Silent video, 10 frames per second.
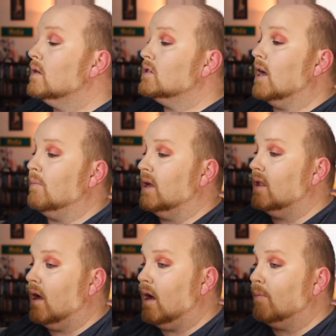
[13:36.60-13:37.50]
Try being
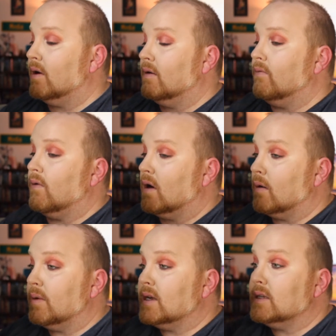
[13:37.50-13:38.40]
the operative
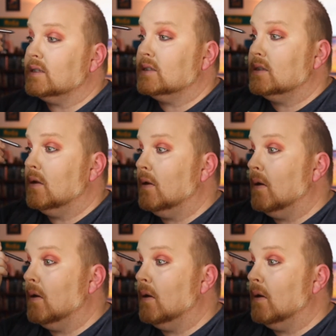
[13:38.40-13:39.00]
word because